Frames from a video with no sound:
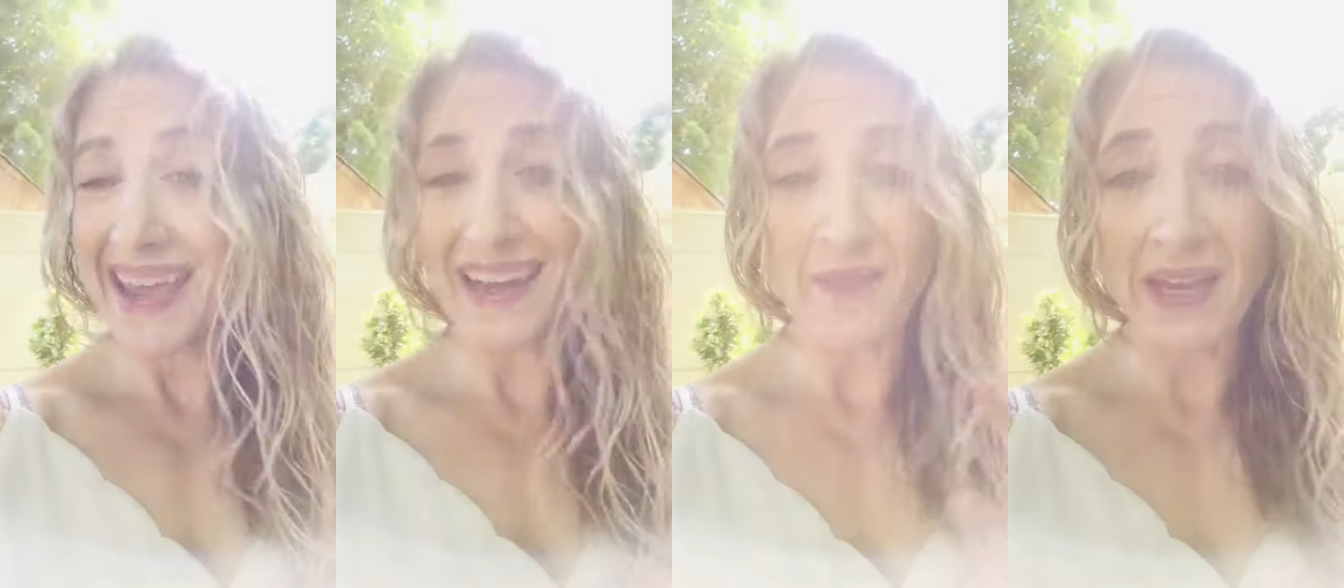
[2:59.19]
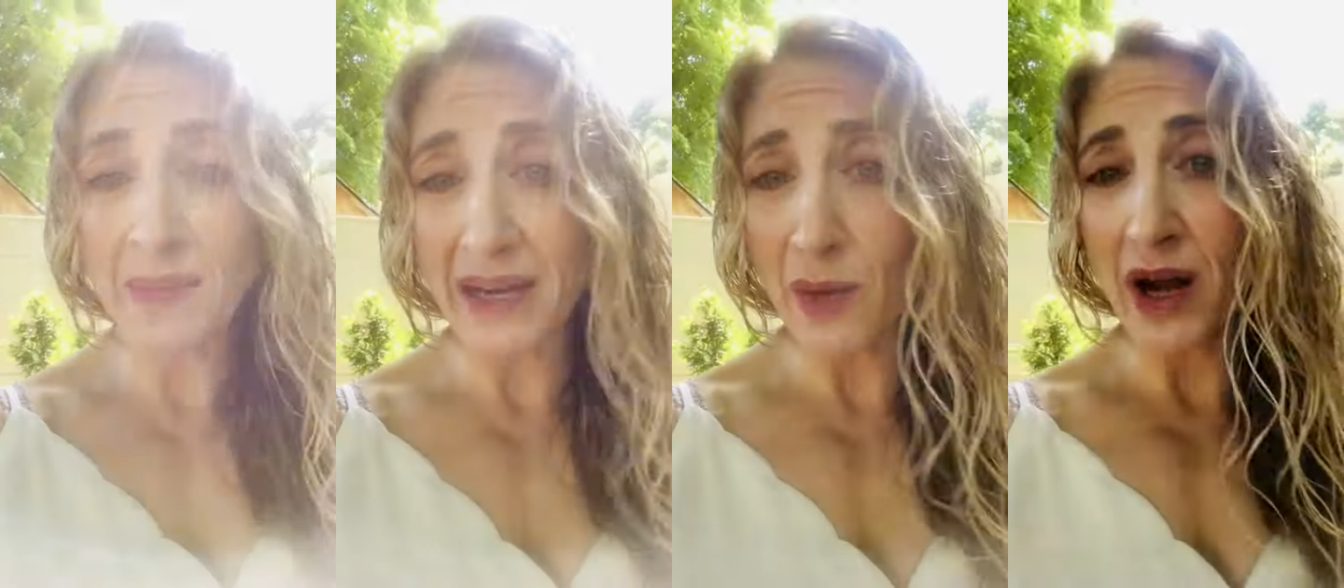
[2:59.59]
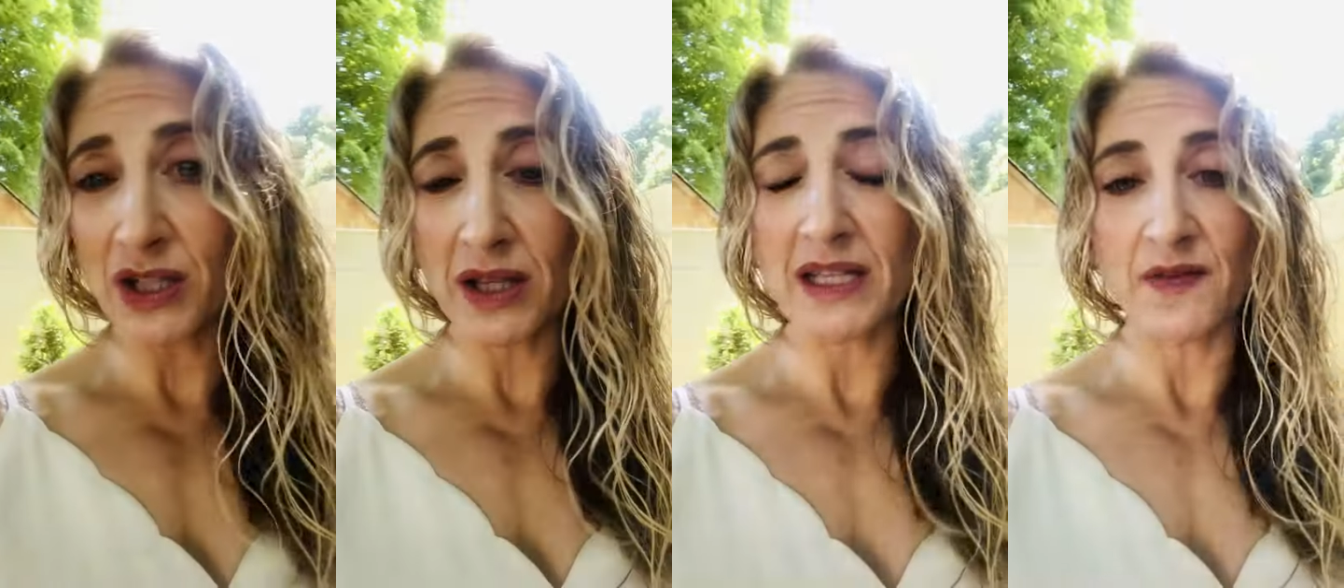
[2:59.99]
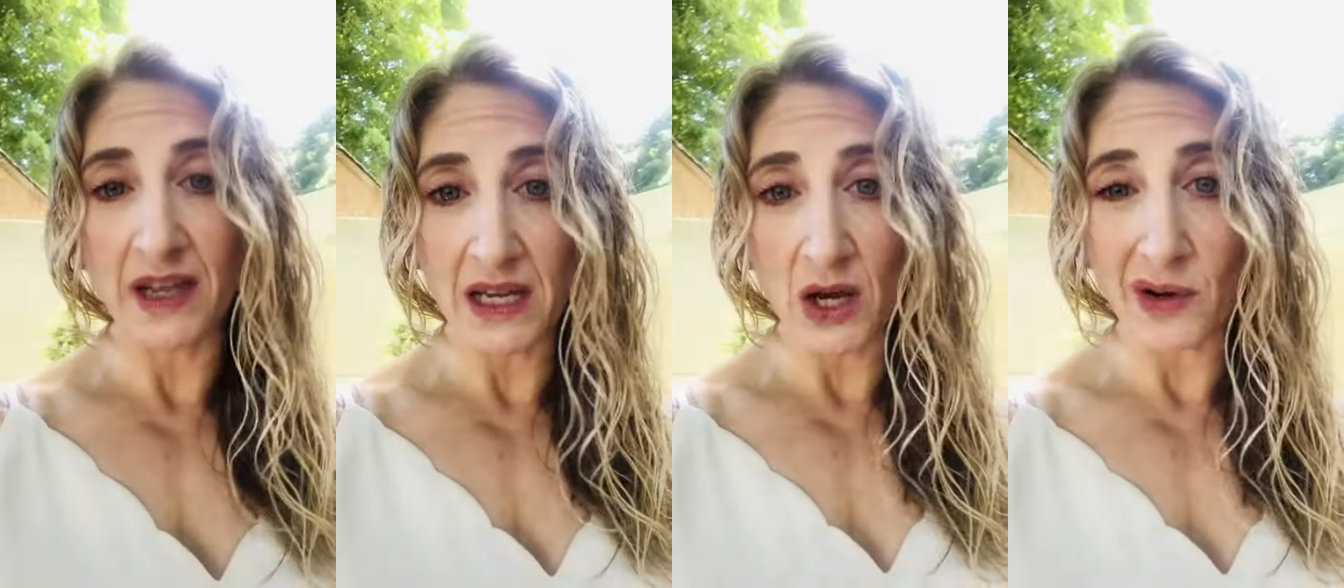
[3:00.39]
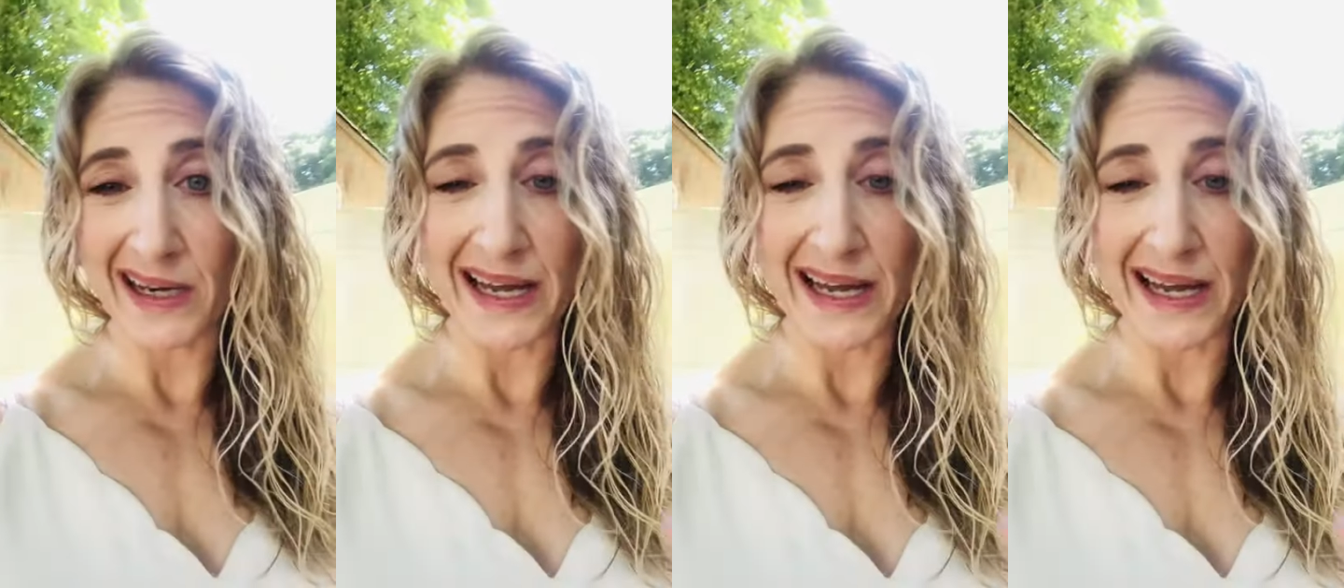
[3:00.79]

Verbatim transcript: And if anybody watching this video can